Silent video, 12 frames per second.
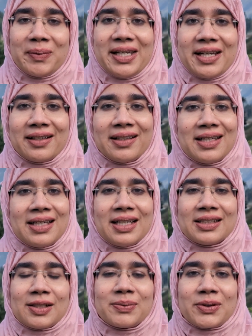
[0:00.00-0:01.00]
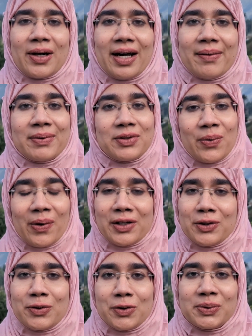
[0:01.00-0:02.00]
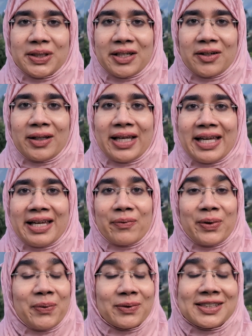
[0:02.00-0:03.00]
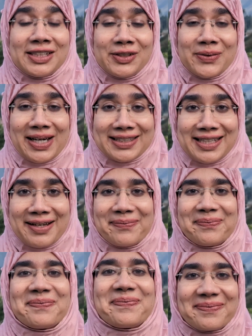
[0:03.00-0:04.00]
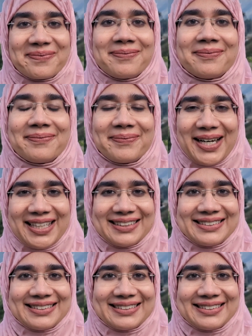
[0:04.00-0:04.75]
media, subscribe to our YouTube channel, and we will see you next time. Bye.